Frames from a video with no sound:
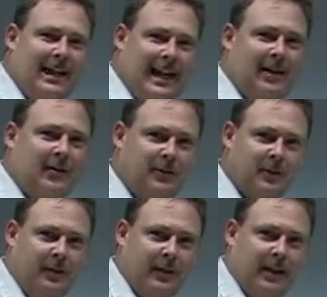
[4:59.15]
how to
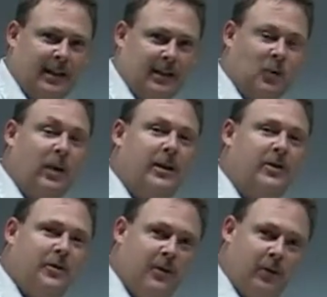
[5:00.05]
do things. When
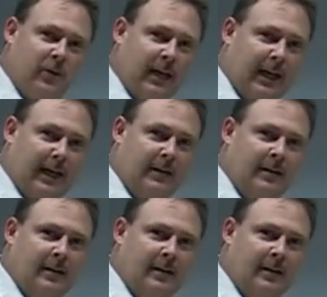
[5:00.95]
you do that,